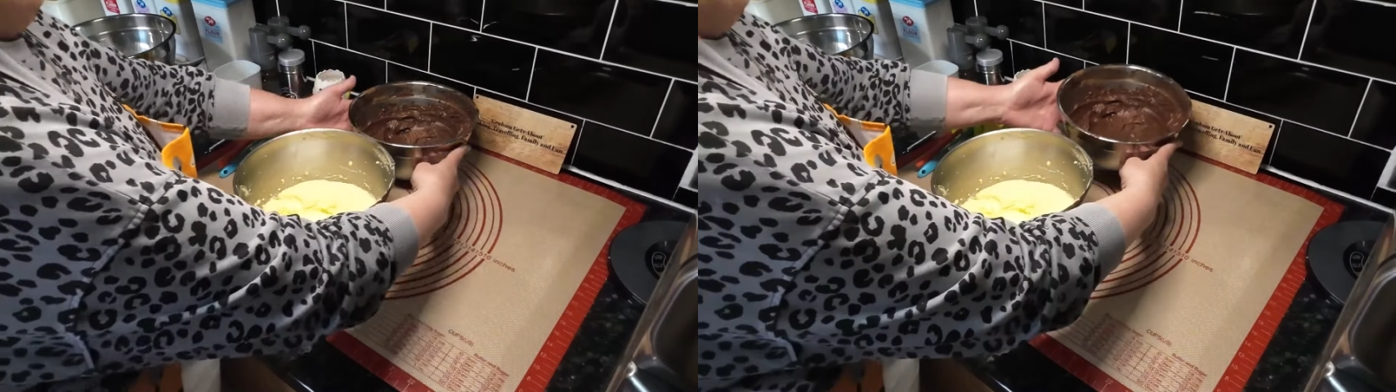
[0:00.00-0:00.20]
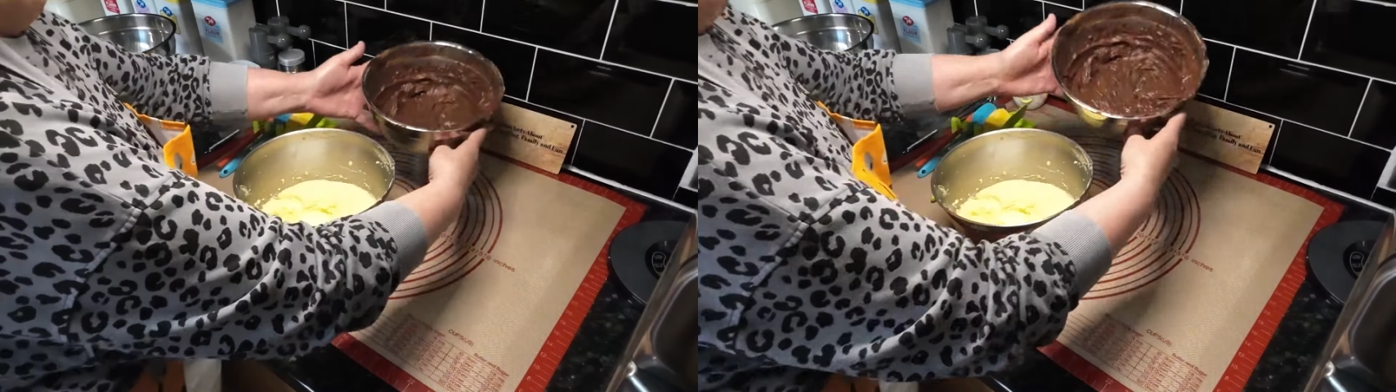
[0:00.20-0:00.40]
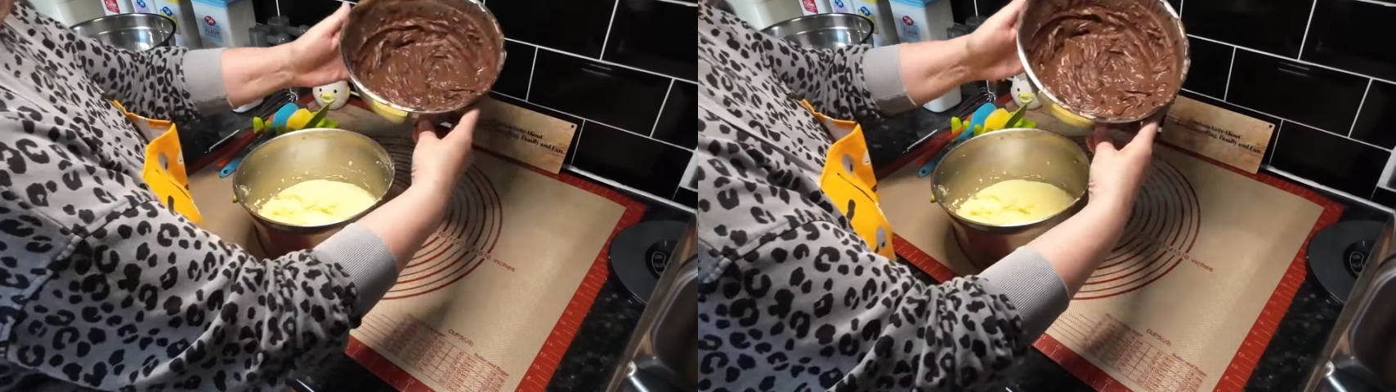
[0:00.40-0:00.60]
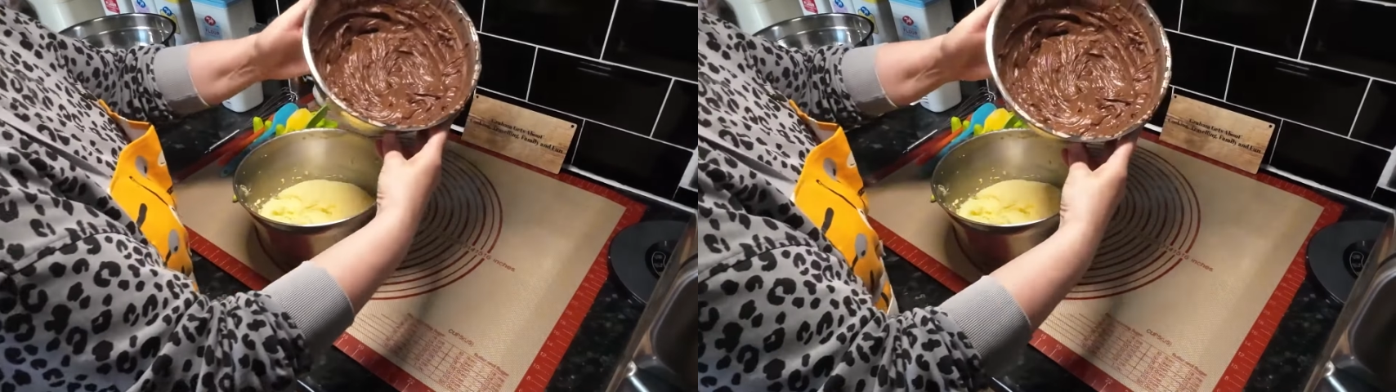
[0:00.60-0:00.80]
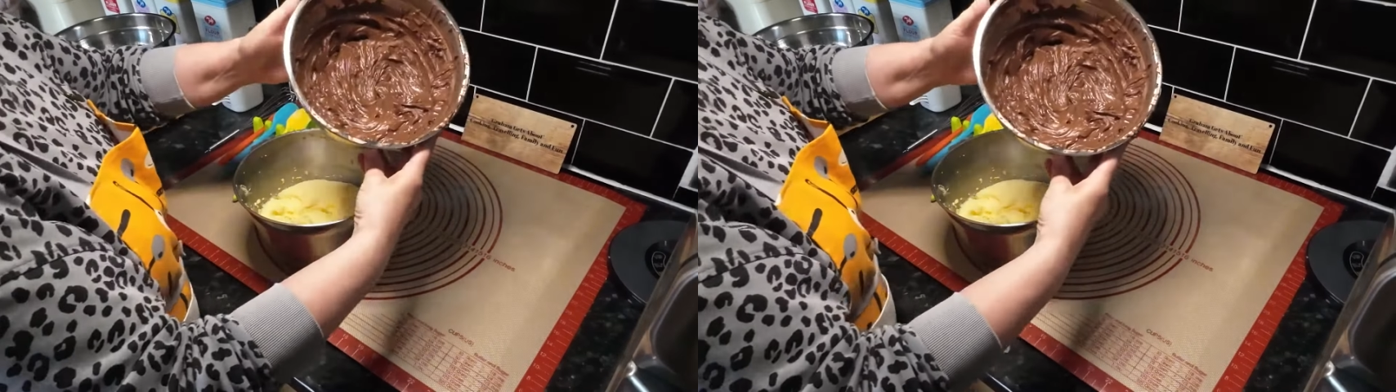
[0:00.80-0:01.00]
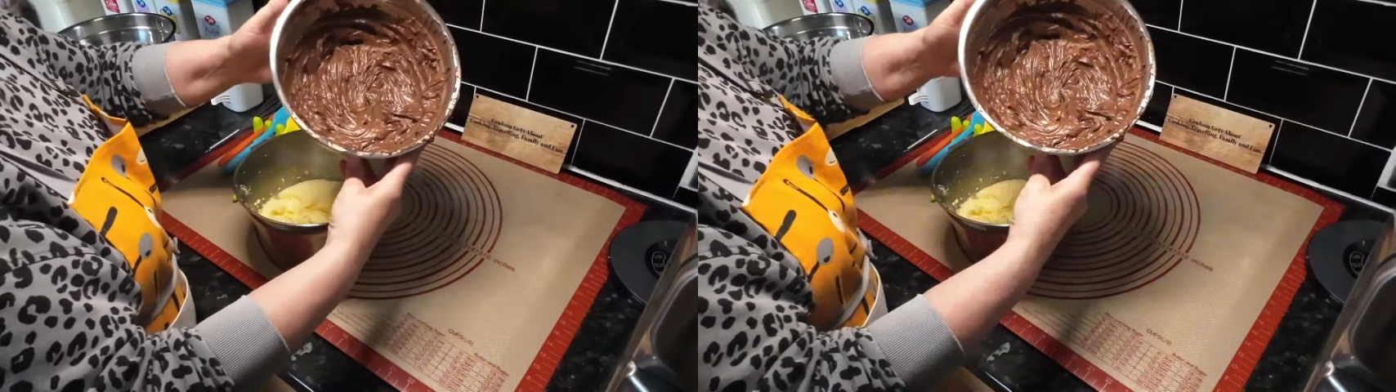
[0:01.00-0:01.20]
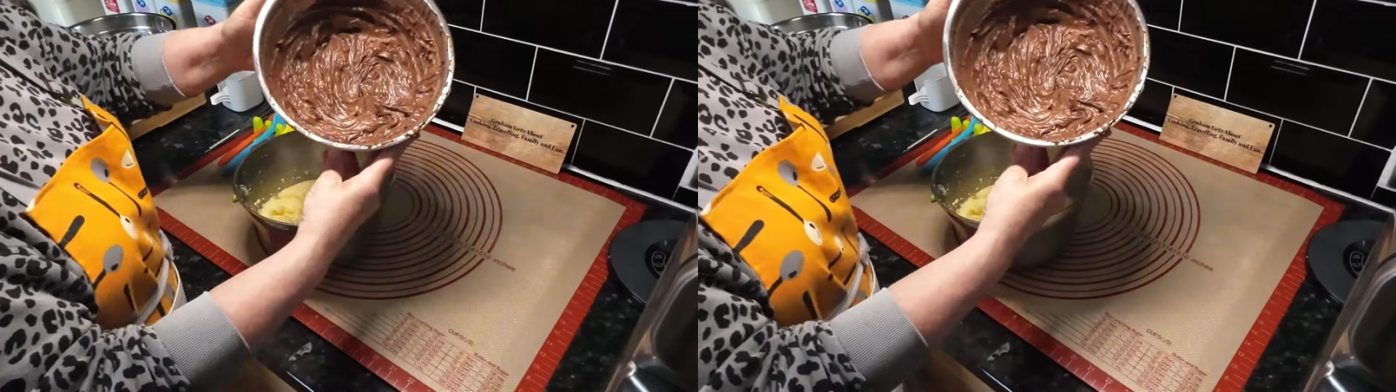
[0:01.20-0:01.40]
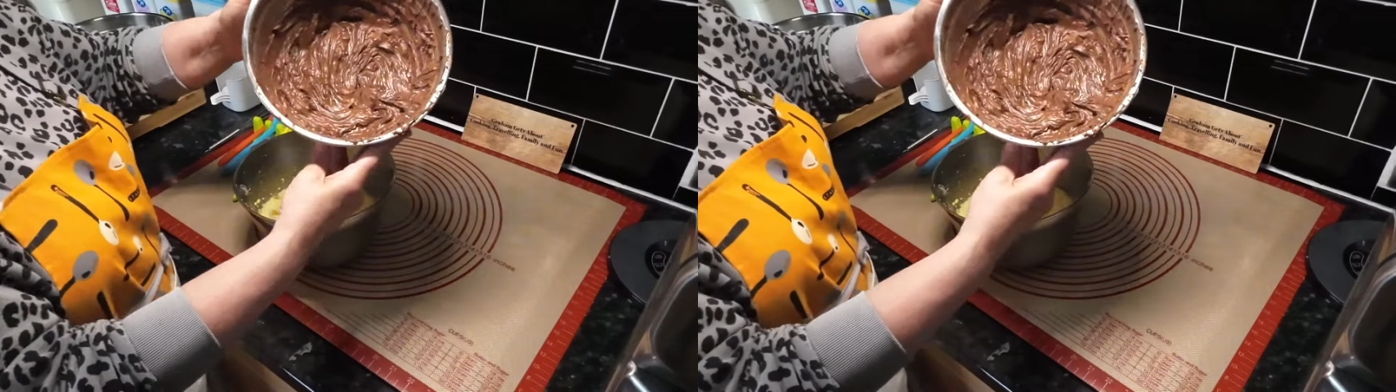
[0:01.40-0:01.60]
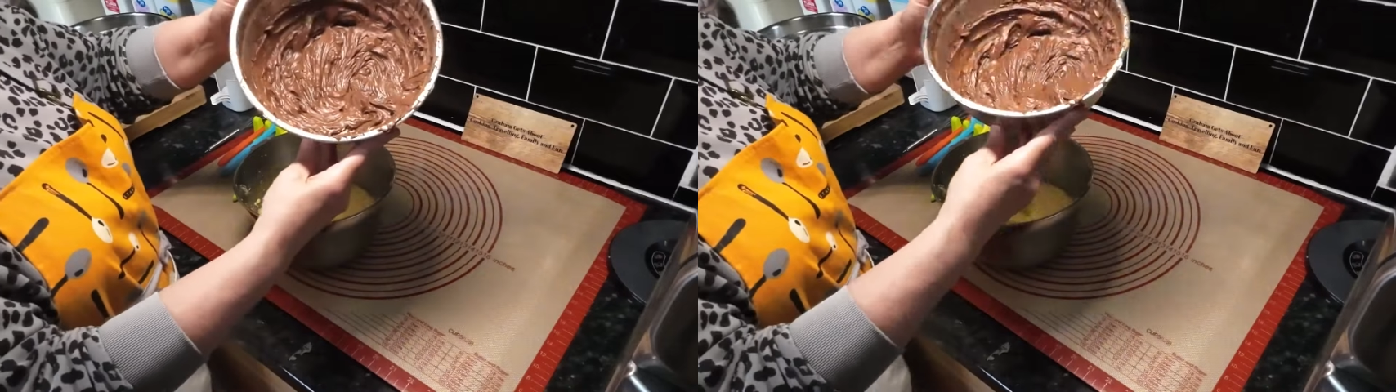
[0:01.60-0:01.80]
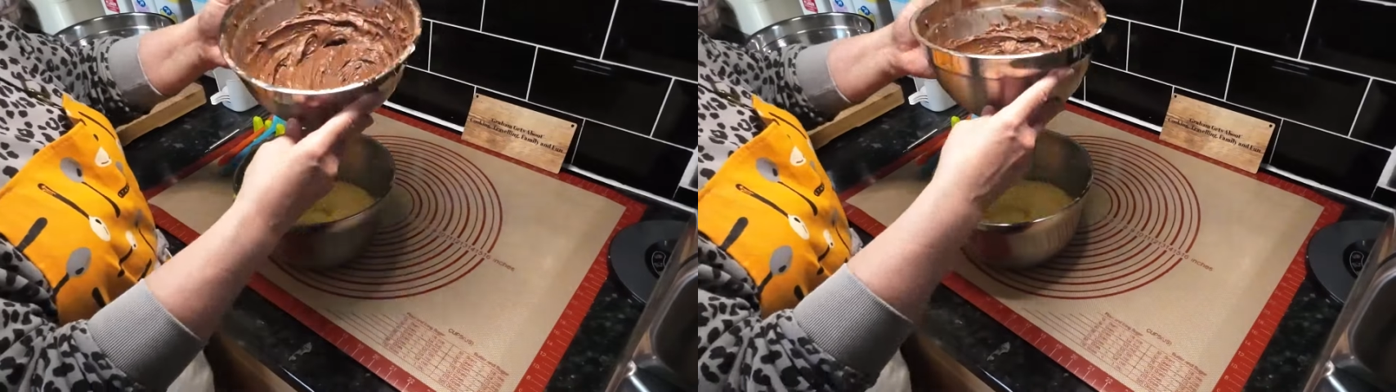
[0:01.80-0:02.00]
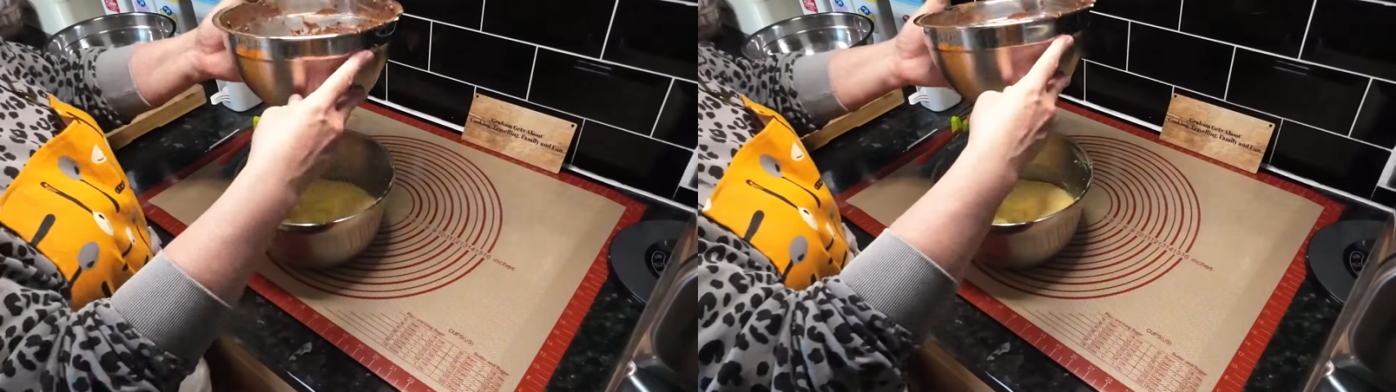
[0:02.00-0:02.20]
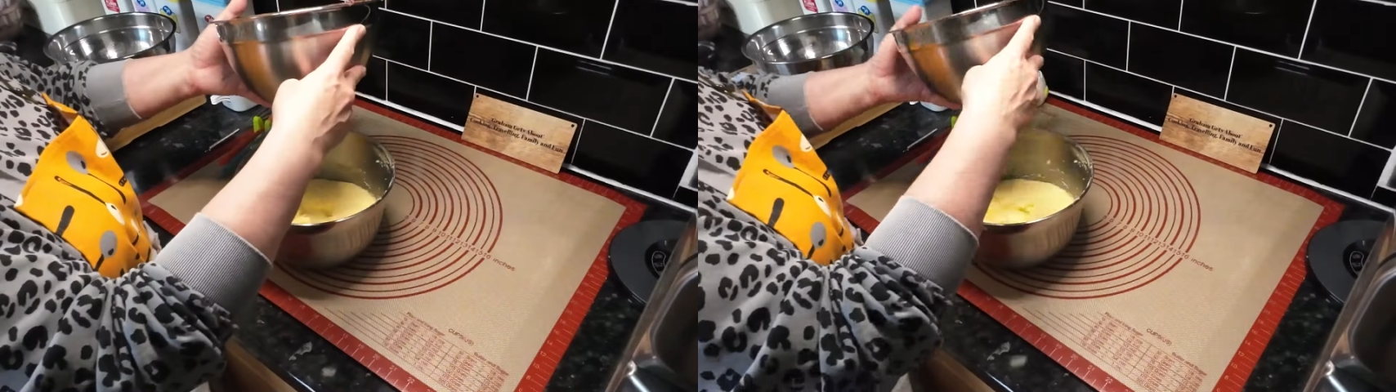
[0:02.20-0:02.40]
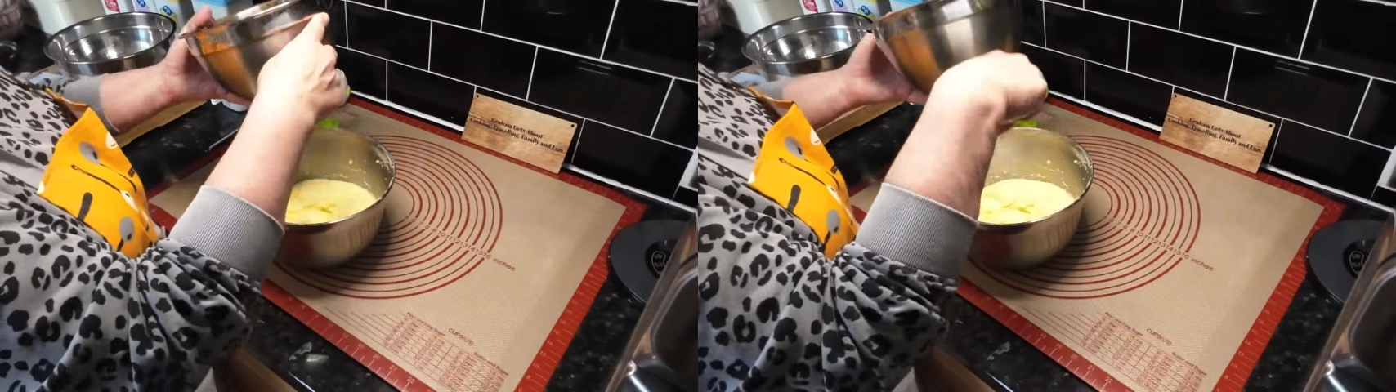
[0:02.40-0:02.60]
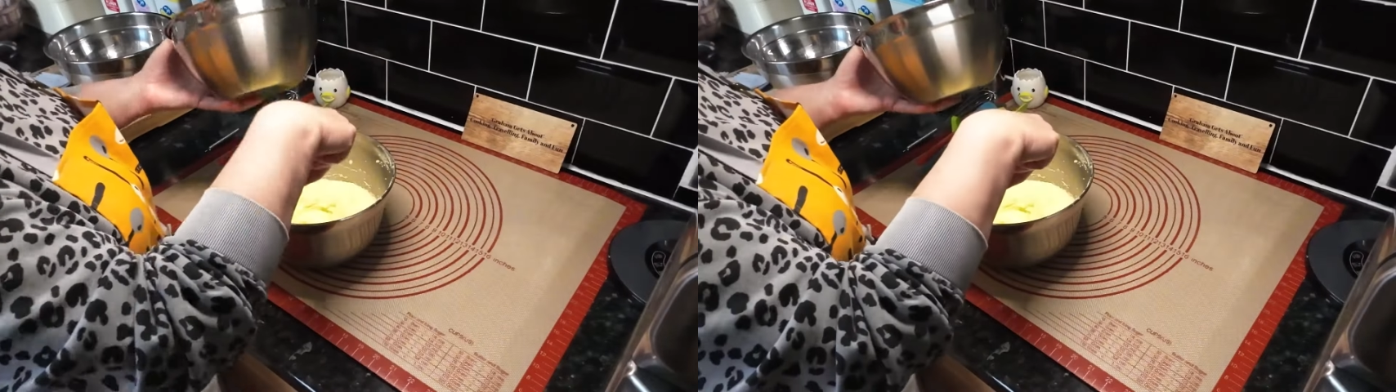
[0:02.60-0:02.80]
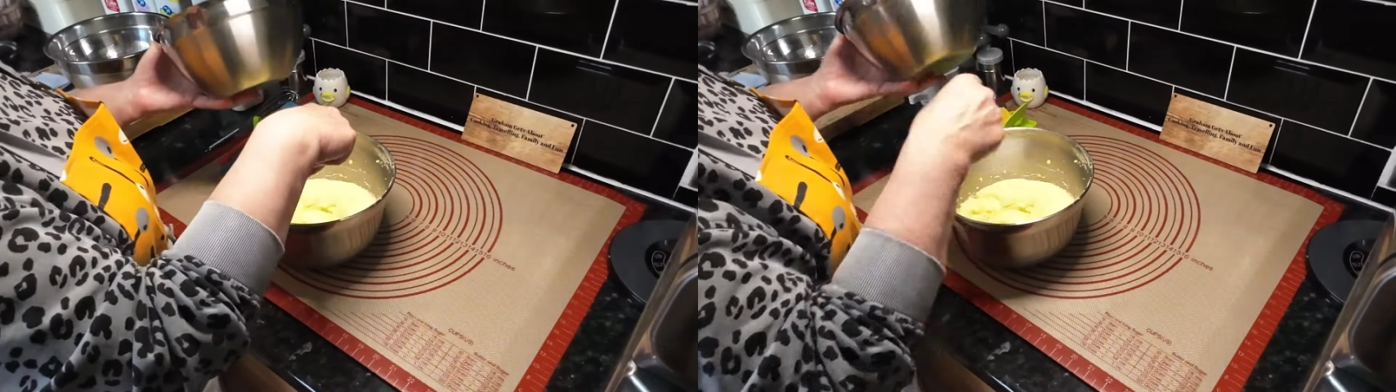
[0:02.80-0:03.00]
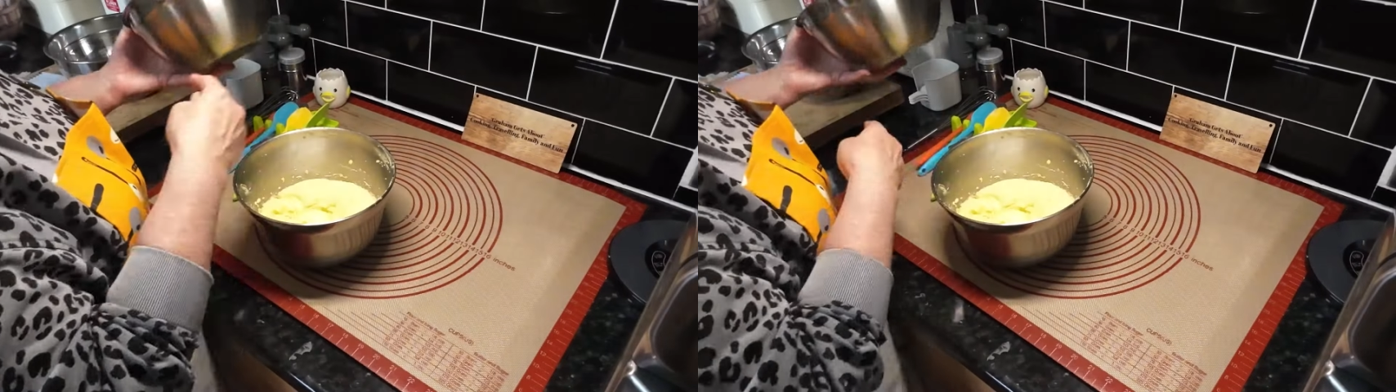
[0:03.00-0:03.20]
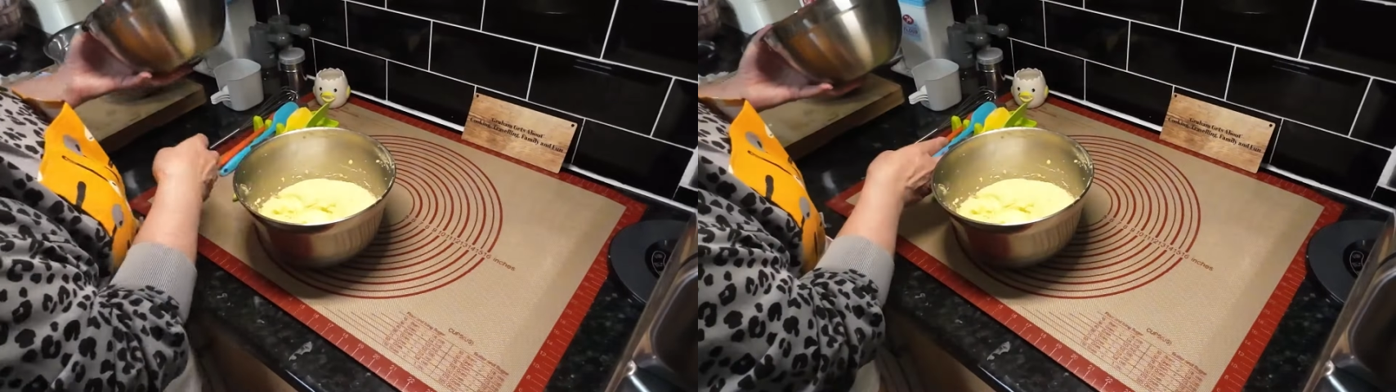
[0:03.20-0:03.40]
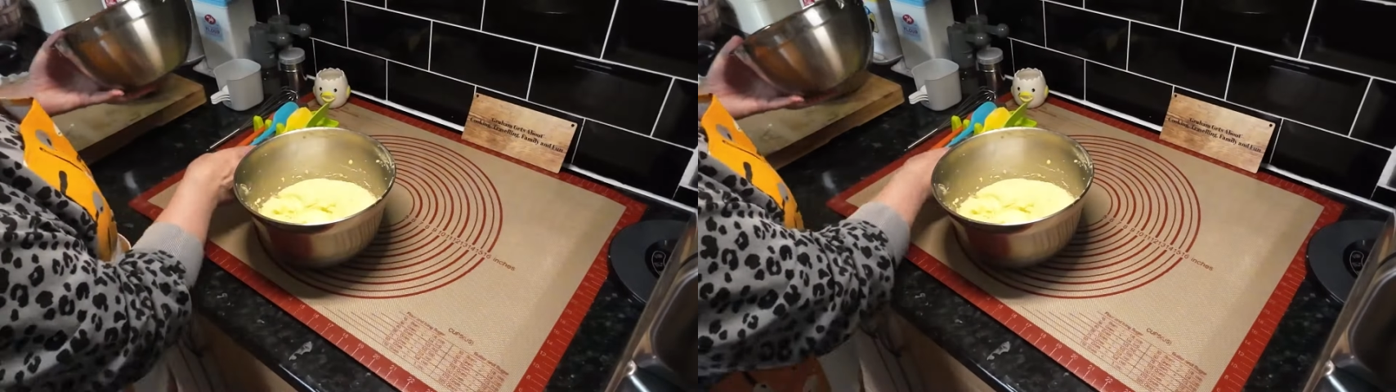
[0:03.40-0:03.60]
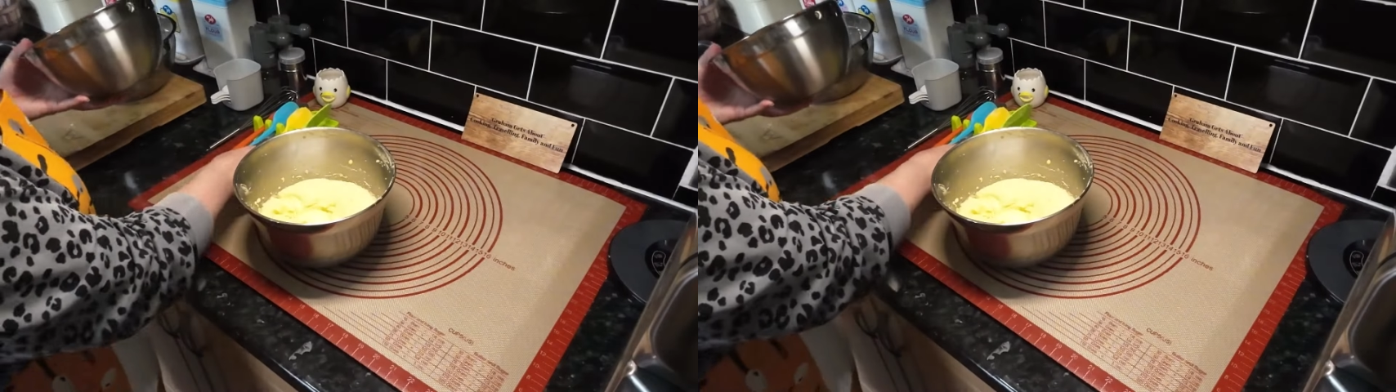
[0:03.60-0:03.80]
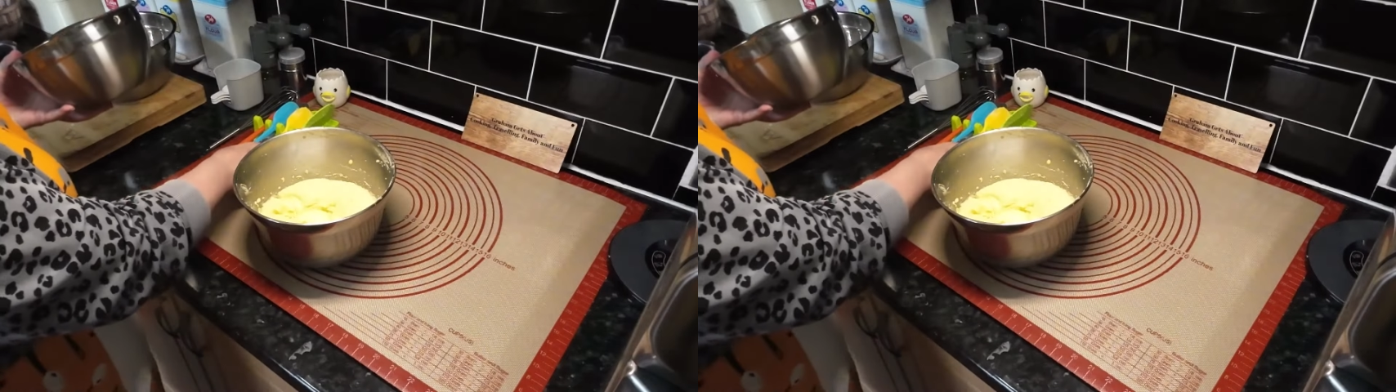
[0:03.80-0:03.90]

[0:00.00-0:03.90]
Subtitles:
No face is visible, so there are no lips to read.